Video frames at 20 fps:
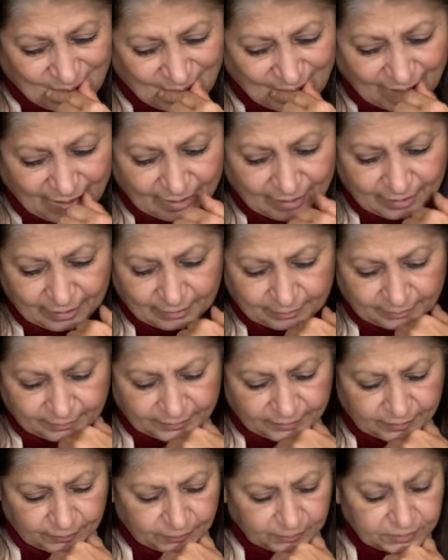um,
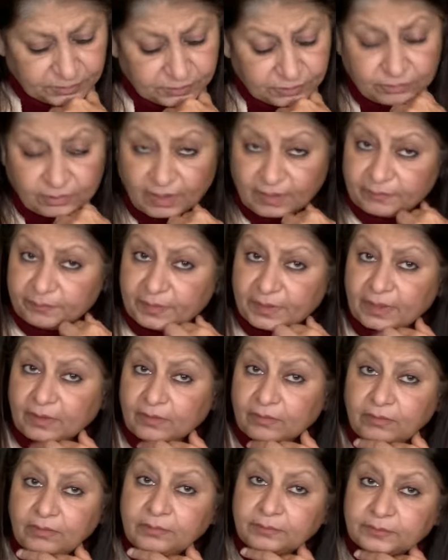they want you to have
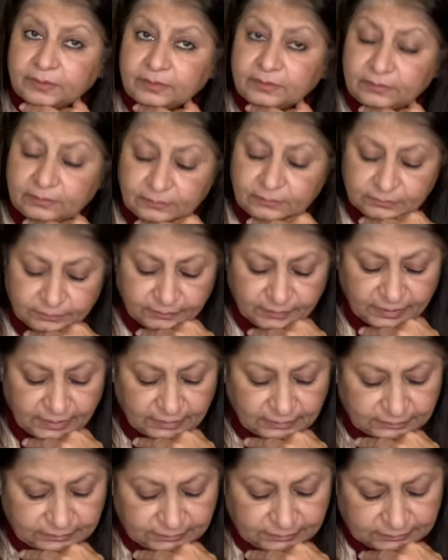better home though
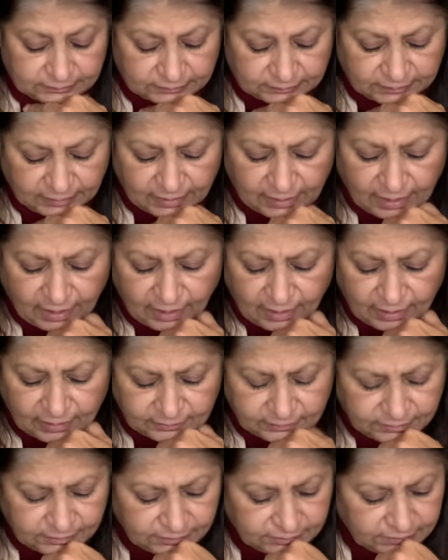but they
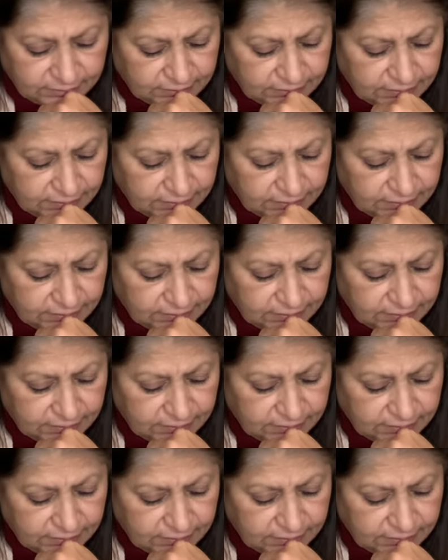can't